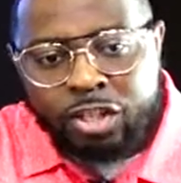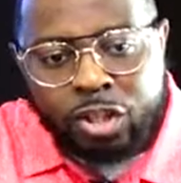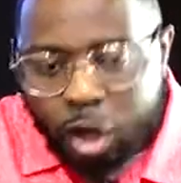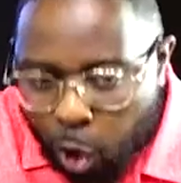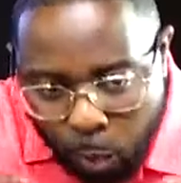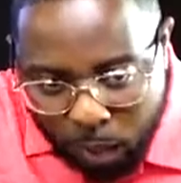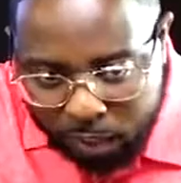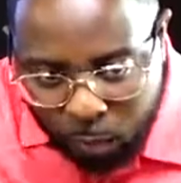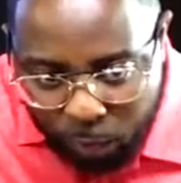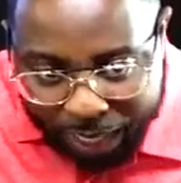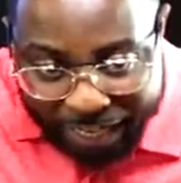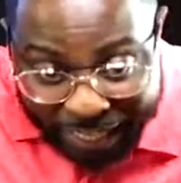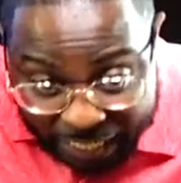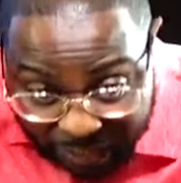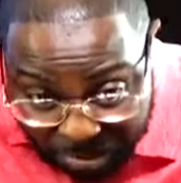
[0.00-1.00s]
no other
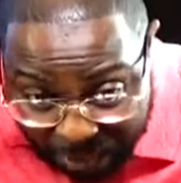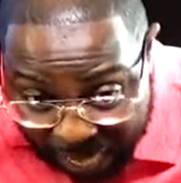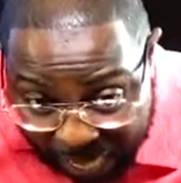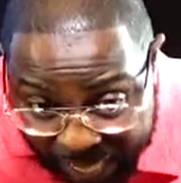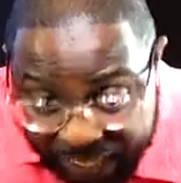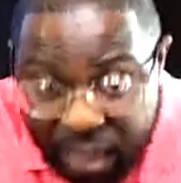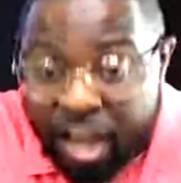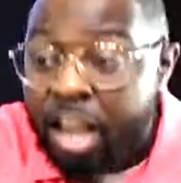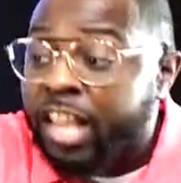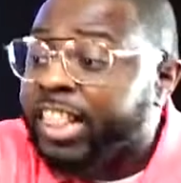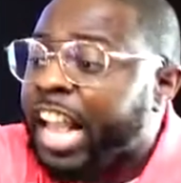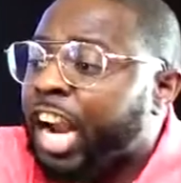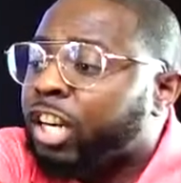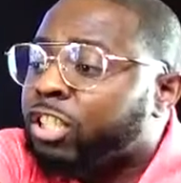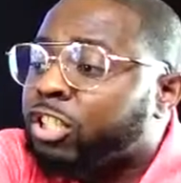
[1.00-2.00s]
in his mind.
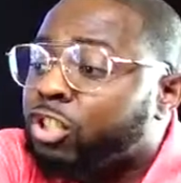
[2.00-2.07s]
There's